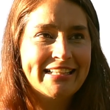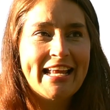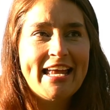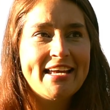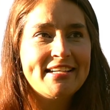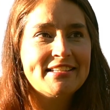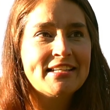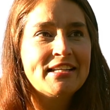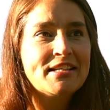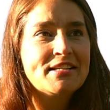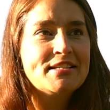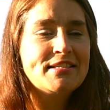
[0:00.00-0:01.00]
And
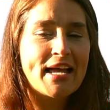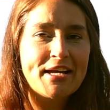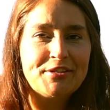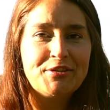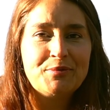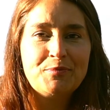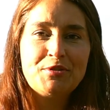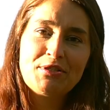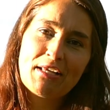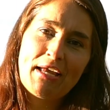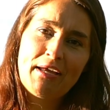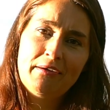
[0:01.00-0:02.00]
Saturn will
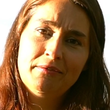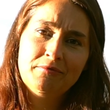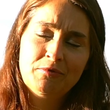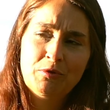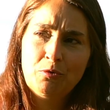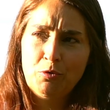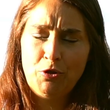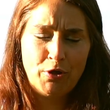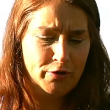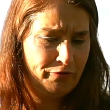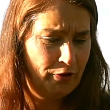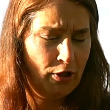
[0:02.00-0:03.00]
say, you
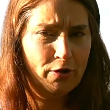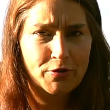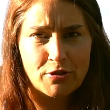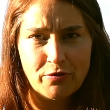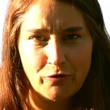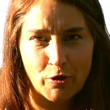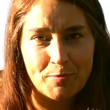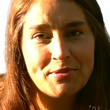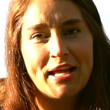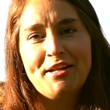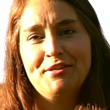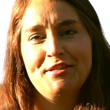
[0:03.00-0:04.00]
got to fill out this form.
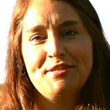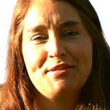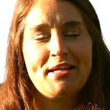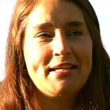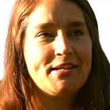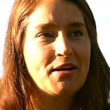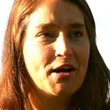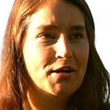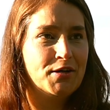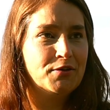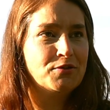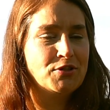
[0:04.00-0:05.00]
Saturn is like,
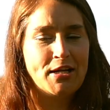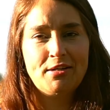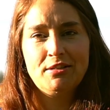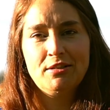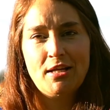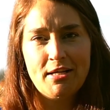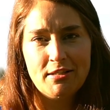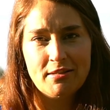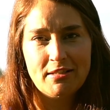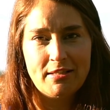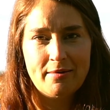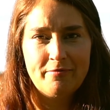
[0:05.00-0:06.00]
stand in line at
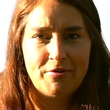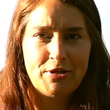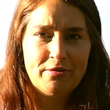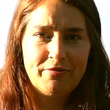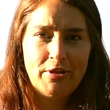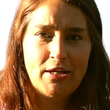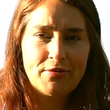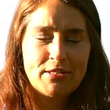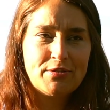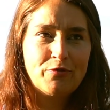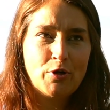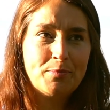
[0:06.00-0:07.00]
the DMV and fill out
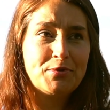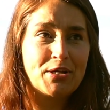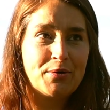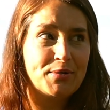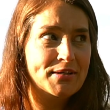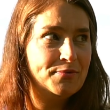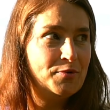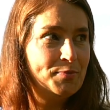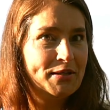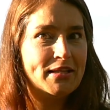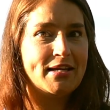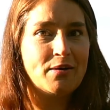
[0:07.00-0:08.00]
this form. So it will
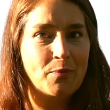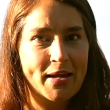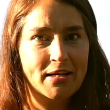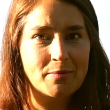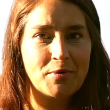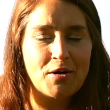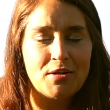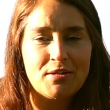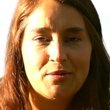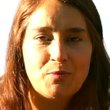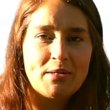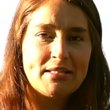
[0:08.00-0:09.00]
be like wake-up call
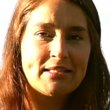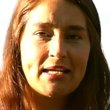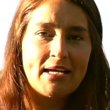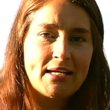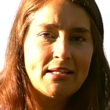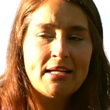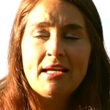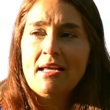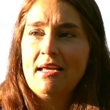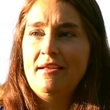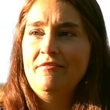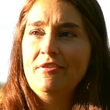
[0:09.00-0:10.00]
on one side
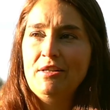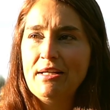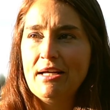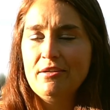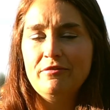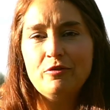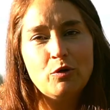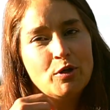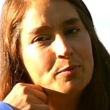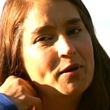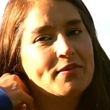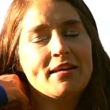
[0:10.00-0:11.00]
and filling out a
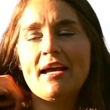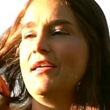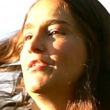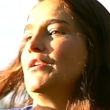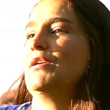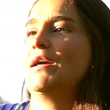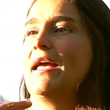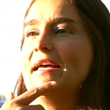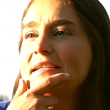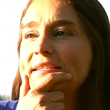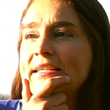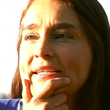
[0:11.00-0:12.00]
form on the other.
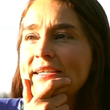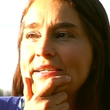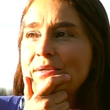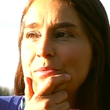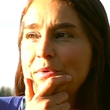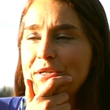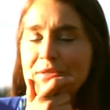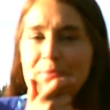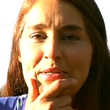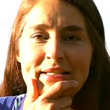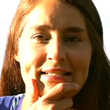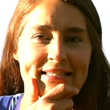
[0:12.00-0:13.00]
And we are
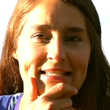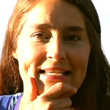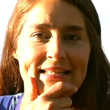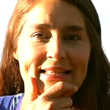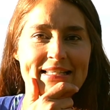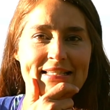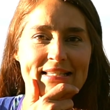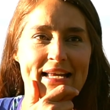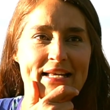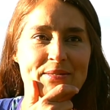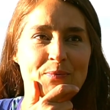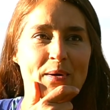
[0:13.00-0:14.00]
really seeing this
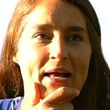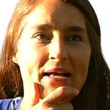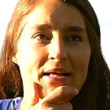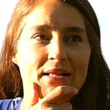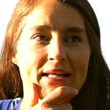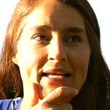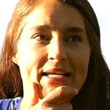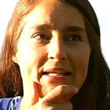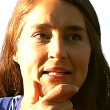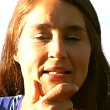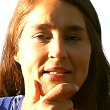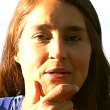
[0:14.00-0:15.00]
as well
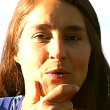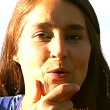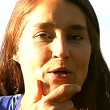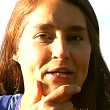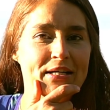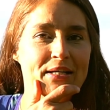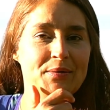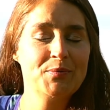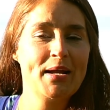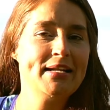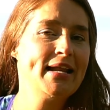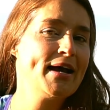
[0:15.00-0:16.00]
in Oregon
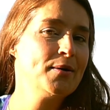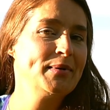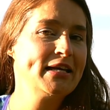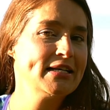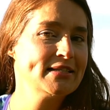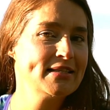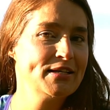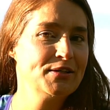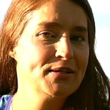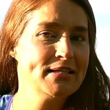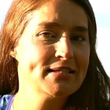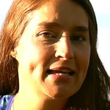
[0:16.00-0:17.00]
right now, because there
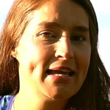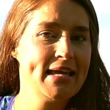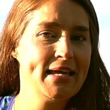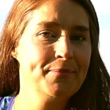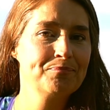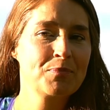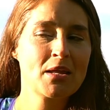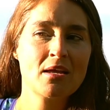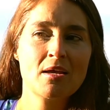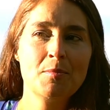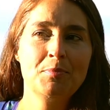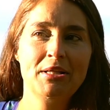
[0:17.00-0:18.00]
is a
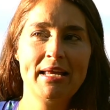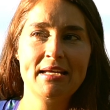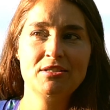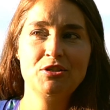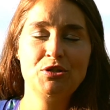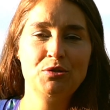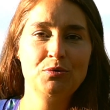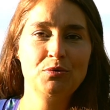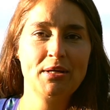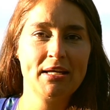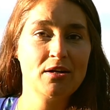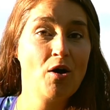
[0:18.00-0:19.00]
plan to
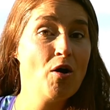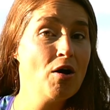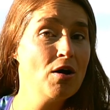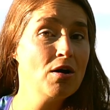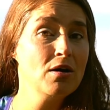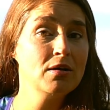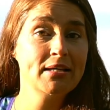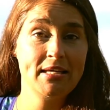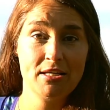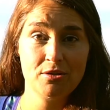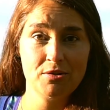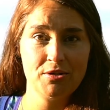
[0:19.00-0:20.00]
get all
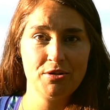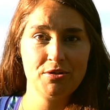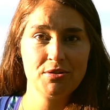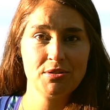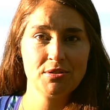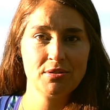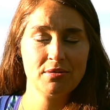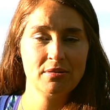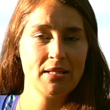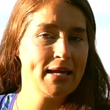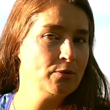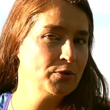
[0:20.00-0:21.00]
healers,
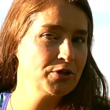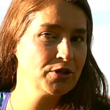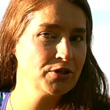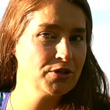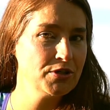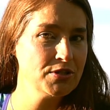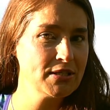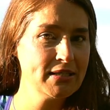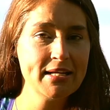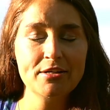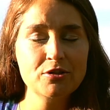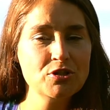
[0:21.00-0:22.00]
light workers, and
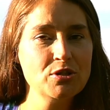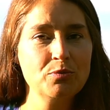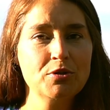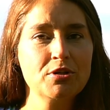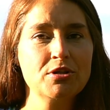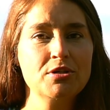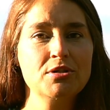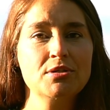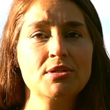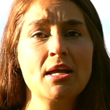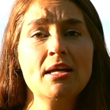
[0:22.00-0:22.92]
energy workers